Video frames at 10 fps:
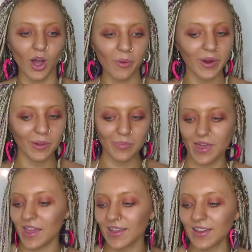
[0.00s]
not wearing
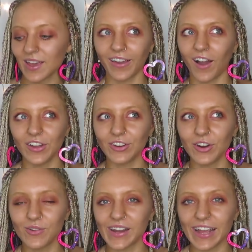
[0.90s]
pink, like I don't
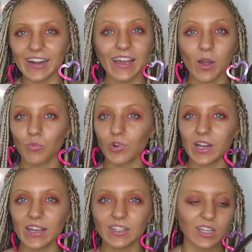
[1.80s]
know, lately I'm
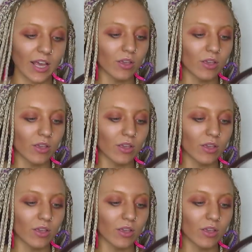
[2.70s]
really into